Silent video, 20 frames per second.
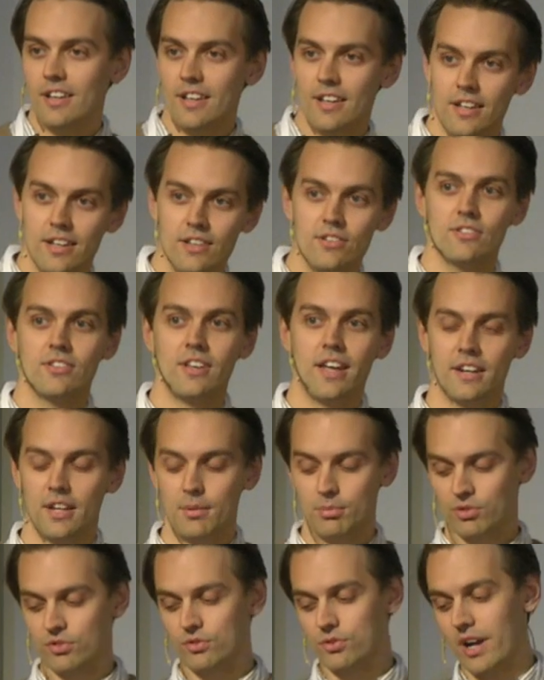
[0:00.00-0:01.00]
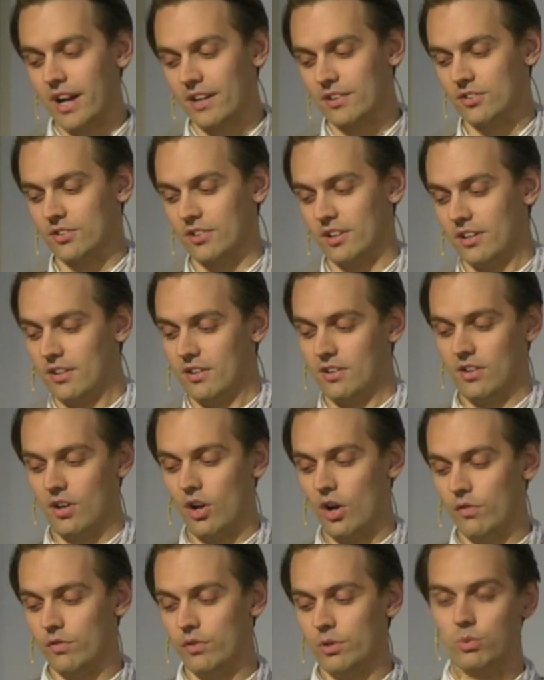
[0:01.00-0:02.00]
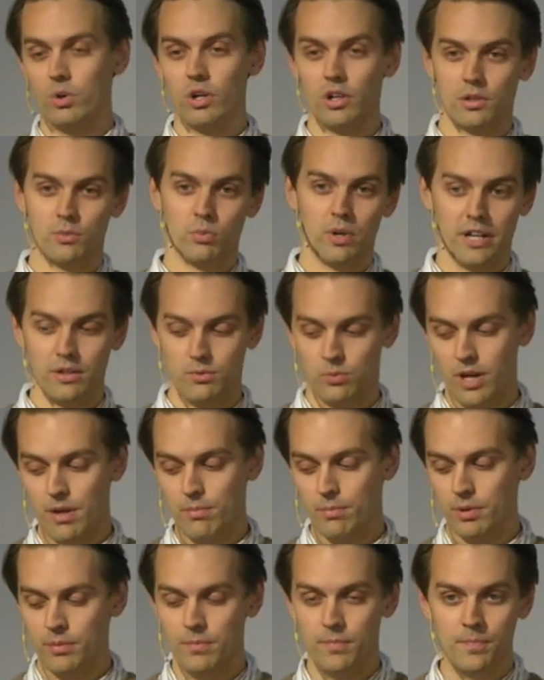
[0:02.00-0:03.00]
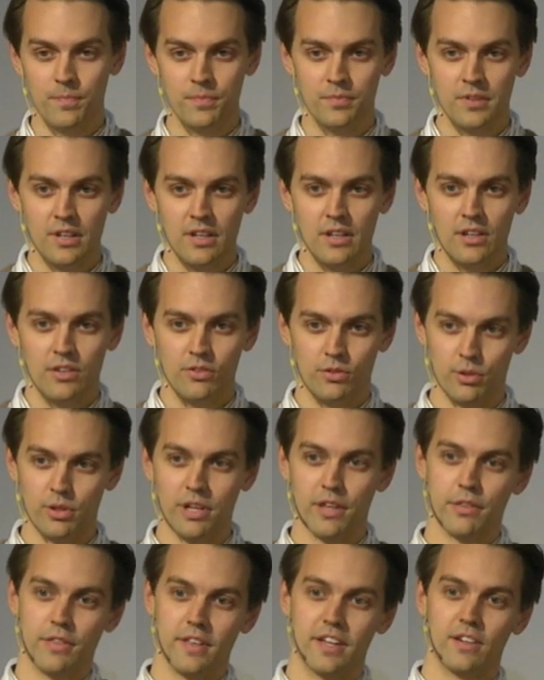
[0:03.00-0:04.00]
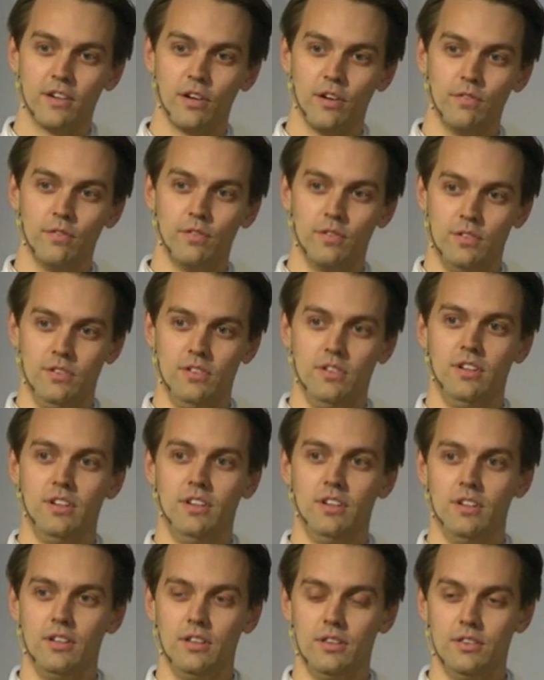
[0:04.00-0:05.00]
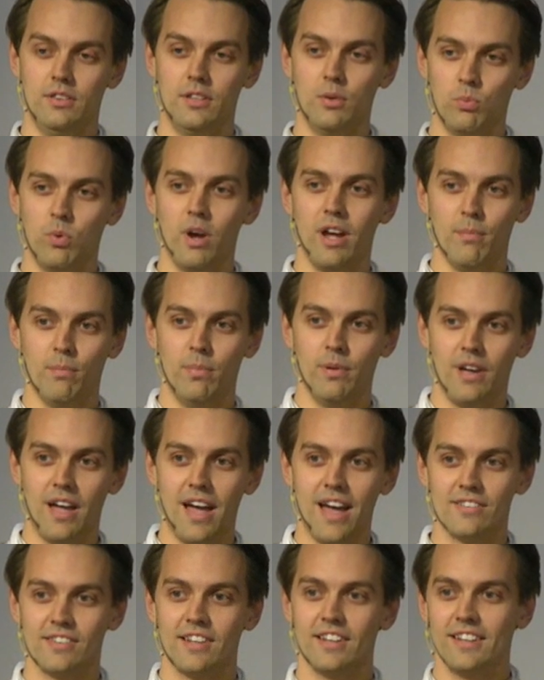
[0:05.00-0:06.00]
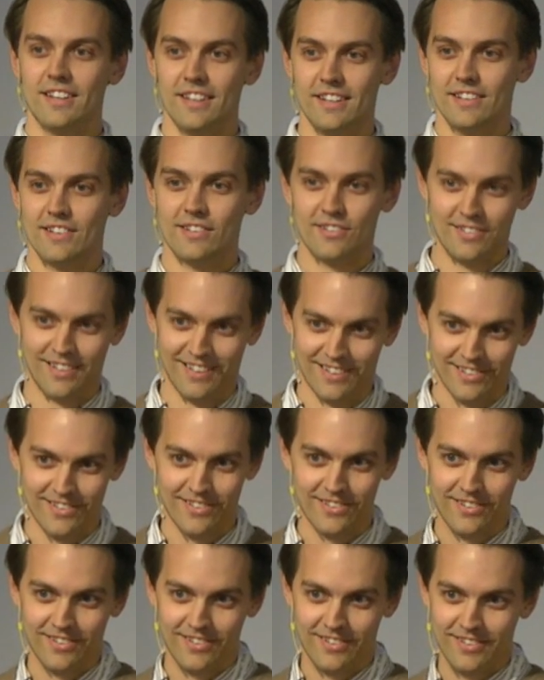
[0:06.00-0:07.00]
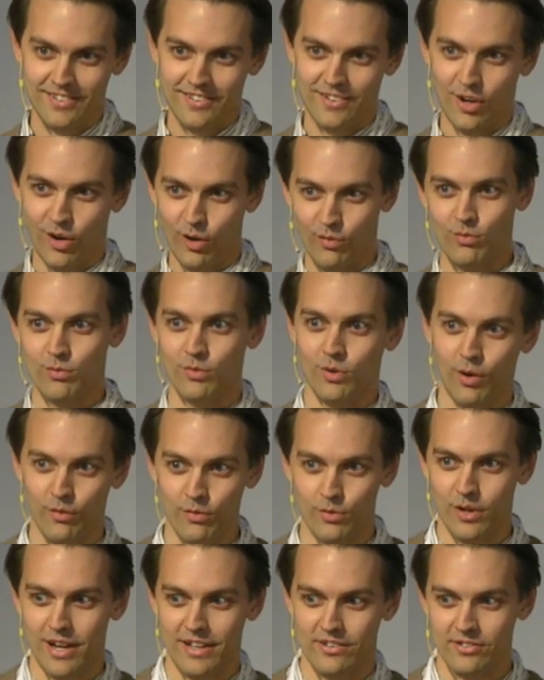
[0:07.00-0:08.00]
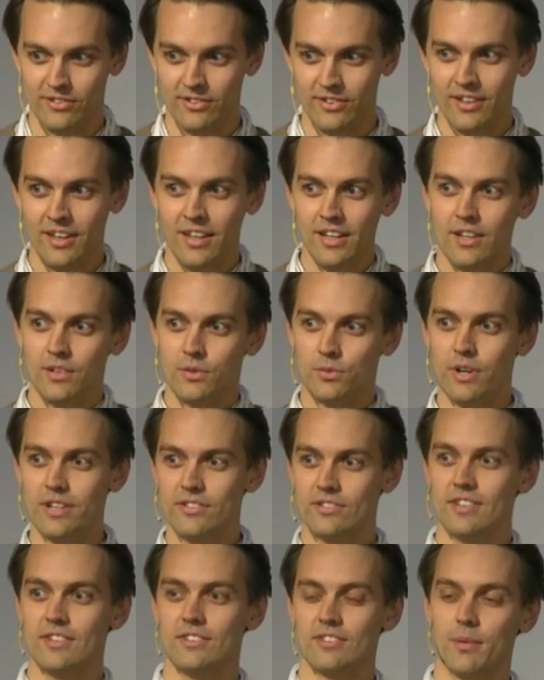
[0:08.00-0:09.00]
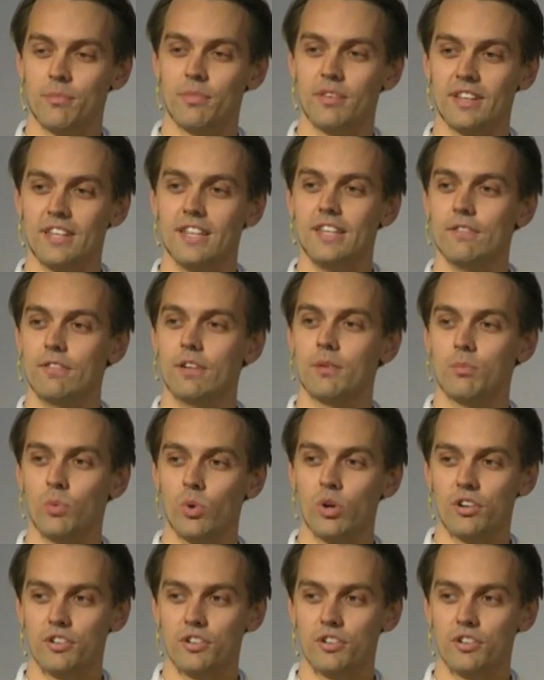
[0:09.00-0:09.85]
is an abstraction of the World Wide Web. So you can think of the web as an instance of REST. REST is something even more